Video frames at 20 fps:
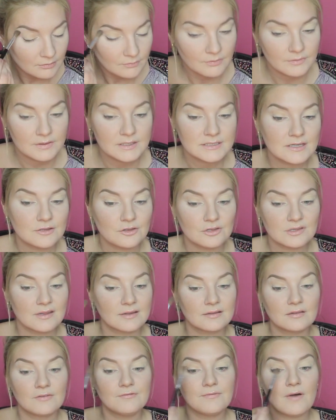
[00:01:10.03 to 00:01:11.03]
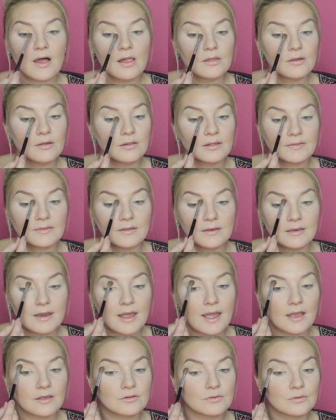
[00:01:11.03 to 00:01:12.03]
For this, I just like to follow like the
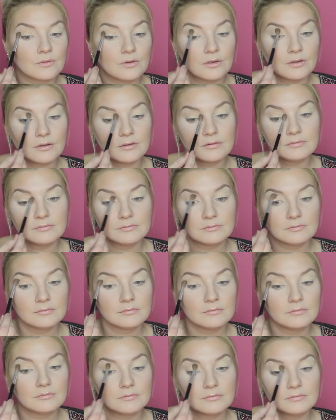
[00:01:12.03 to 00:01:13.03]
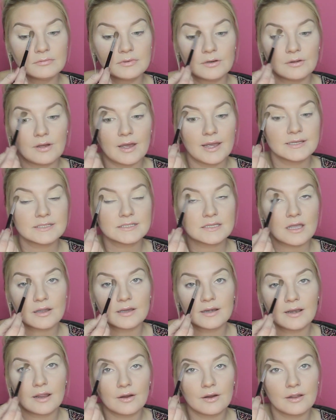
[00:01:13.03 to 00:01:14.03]
natural little eye
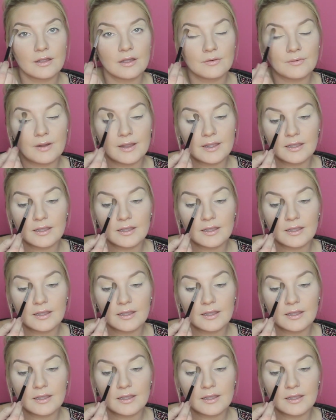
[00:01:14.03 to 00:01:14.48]
socket area right